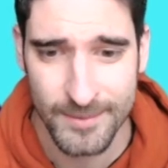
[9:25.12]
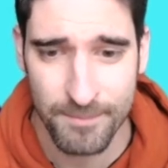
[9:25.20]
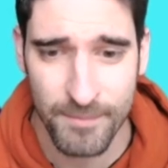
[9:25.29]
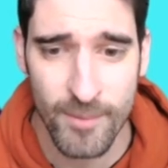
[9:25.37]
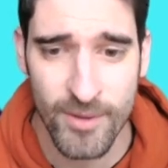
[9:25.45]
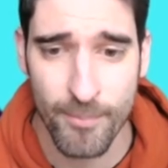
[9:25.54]

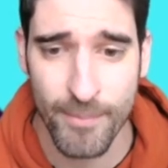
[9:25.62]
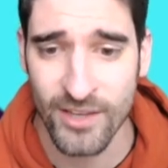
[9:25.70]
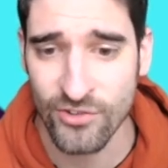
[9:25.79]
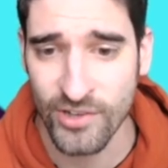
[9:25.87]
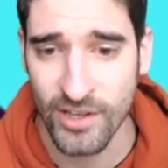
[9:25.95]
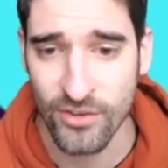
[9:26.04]
maybe the
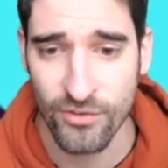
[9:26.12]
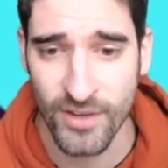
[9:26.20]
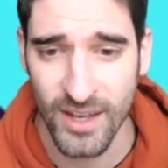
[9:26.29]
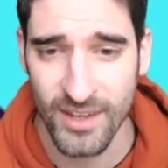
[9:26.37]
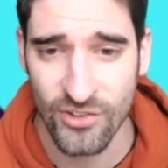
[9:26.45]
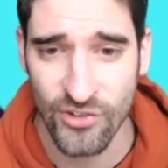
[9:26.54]
best chance of a
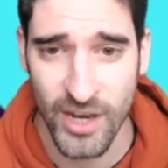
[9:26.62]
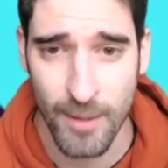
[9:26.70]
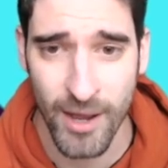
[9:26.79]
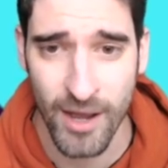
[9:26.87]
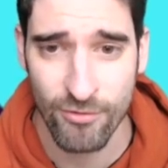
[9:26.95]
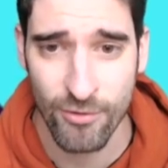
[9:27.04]
clean sheet,
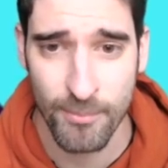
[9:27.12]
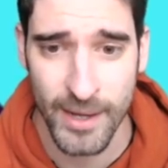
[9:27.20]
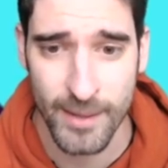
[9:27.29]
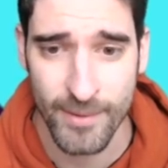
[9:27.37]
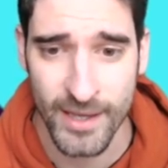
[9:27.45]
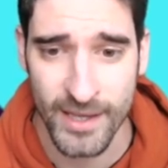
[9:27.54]
apart from
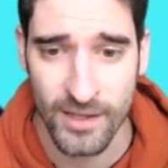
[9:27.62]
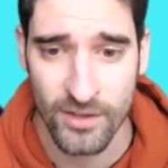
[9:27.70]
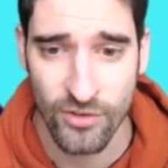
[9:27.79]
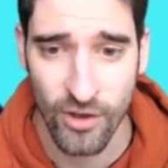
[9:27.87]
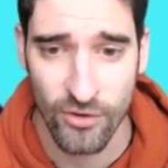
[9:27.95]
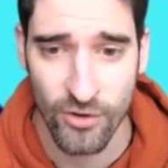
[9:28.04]
maybe
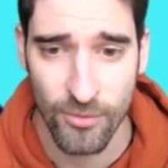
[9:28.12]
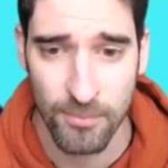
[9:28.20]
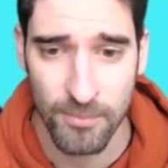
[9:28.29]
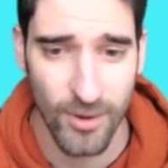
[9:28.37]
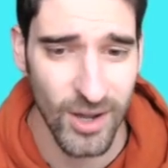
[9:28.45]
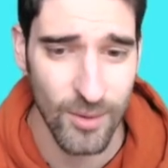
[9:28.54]
Tottenham,
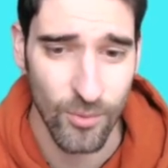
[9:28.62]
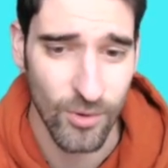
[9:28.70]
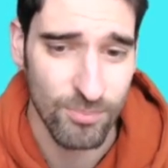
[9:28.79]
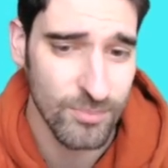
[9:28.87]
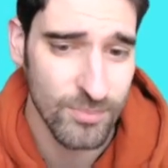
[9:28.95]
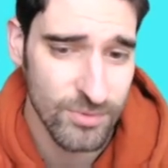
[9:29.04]
but I
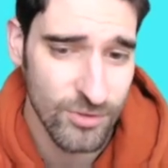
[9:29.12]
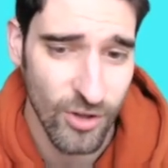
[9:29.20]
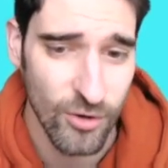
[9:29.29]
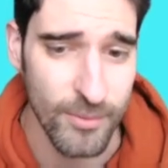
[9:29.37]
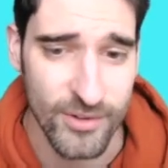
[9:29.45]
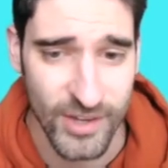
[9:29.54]
want
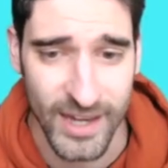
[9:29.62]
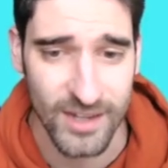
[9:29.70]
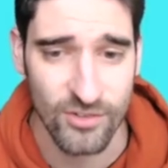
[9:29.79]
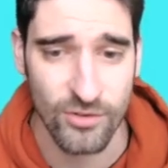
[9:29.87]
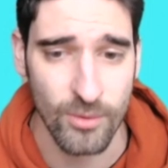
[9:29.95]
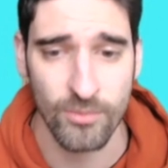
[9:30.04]
Tottenham
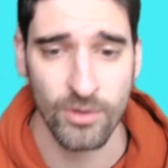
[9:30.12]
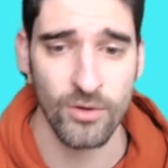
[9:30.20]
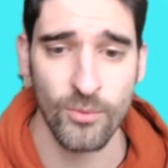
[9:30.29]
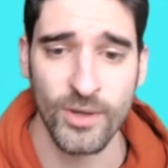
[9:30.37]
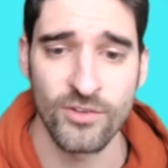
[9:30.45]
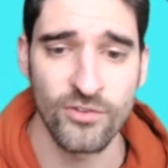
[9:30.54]
attackers, so I'm not going to
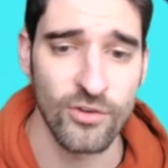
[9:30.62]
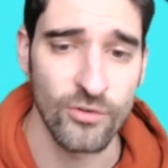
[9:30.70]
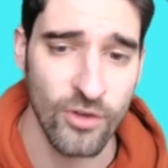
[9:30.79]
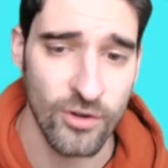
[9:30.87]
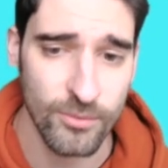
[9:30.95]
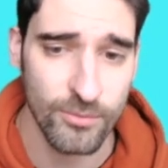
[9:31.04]
waste 2
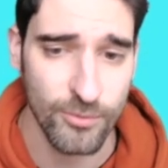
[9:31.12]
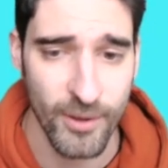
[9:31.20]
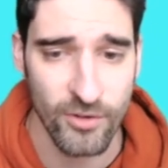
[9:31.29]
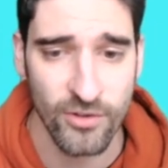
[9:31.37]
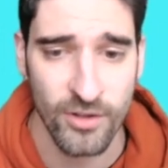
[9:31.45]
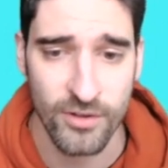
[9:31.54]
Tottenham
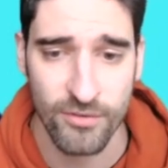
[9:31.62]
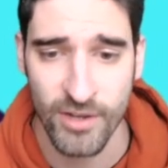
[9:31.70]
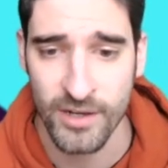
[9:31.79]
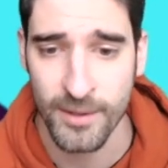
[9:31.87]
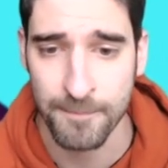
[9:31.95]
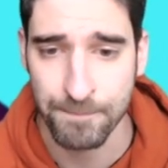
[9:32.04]
spots on a
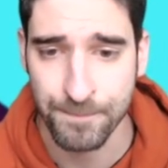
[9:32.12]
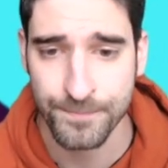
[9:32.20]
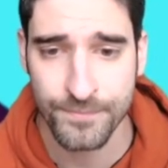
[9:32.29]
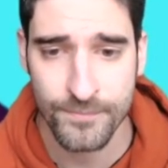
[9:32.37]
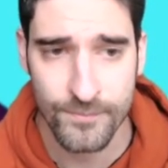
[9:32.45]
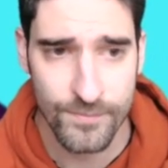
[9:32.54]
defender.
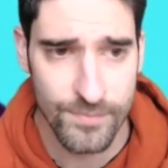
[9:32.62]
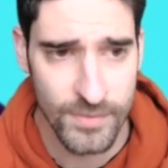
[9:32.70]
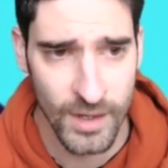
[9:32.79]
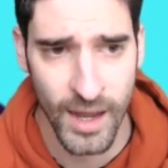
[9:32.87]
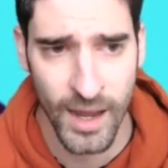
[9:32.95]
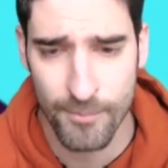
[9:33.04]

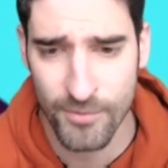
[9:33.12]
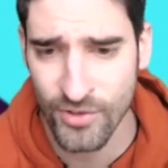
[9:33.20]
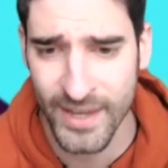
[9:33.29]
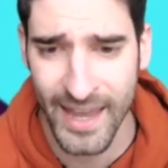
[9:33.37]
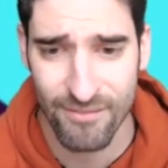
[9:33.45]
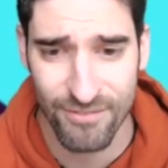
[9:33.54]
So
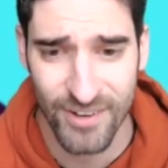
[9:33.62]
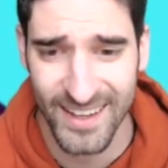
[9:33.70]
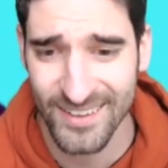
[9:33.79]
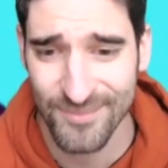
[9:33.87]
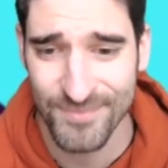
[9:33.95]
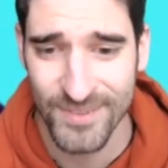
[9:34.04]
yeah,
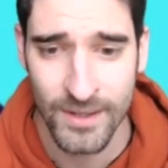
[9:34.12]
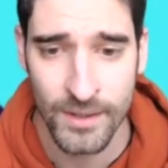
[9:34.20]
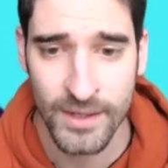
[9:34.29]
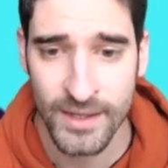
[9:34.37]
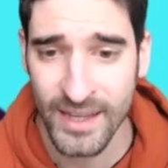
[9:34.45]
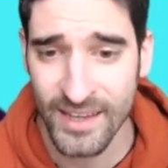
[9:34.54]
Flecken,
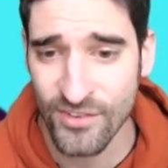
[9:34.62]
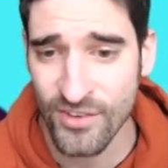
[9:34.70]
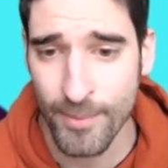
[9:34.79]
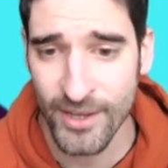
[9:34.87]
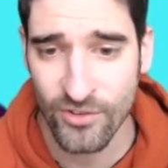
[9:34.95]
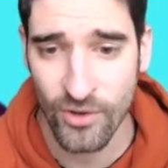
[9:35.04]
is he the
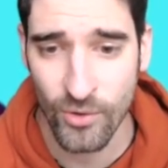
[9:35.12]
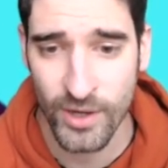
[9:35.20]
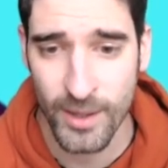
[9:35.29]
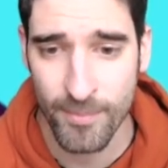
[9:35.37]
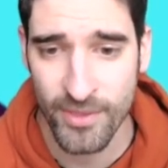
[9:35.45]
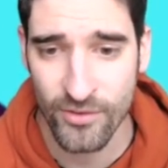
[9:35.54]
best
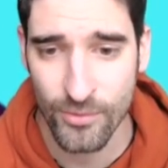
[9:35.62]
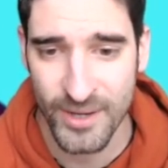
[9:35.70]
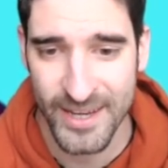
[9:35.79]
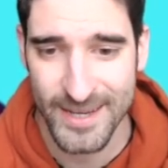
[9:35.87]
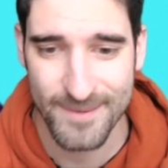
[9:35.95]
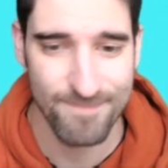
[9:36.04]
goalkeeper this
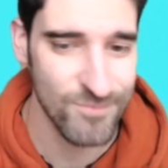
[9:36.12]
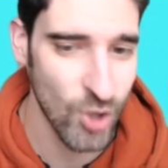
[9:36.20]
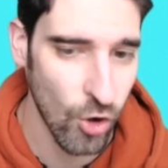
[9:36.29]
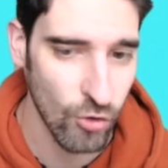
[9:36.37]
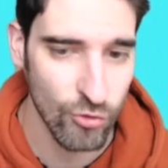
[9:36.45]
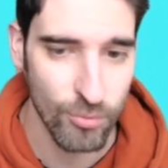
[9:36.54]
week?
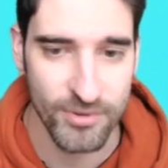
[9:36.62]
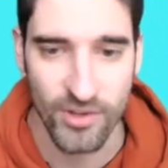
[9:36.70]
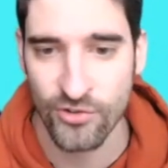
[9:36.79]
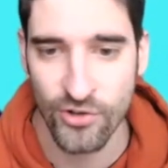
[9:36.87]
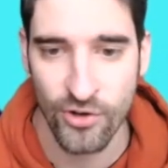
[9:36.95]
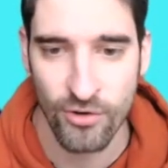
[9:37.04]
Not
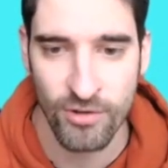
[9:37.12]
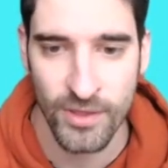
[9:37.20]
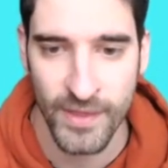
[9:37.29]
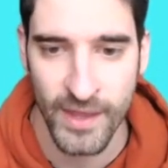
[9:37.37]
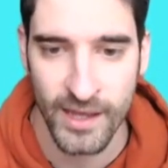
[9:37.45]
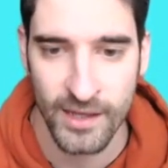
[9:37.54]
100% sure on
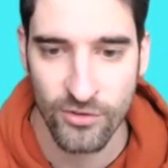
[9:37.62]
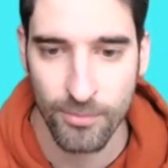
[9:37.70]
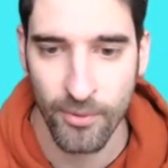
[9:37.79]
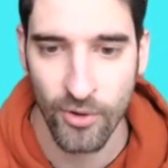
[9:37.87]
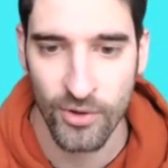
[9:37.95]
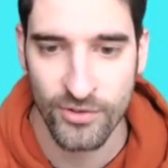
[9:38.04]
that,
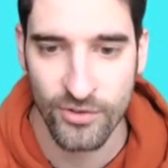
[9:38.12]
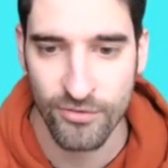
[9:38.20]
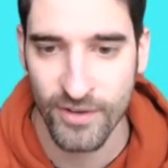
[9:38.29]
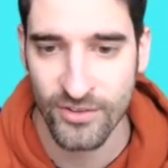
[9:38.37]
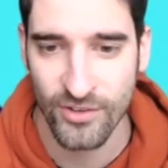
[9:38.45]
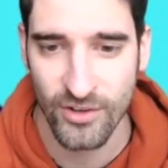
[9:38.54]
but it's a
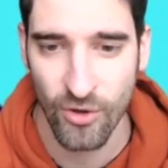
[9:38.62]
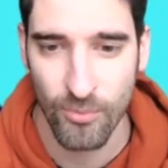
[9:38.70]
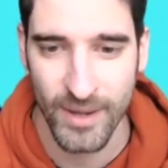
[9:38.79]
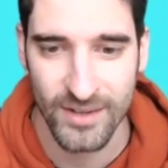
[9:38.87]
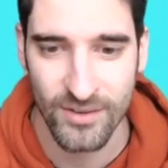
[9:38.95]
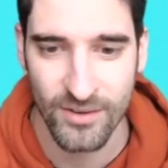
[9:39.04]
defence I don't
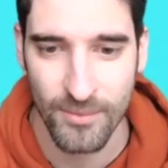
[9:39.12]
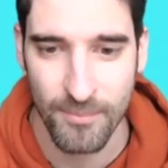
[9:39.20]
mind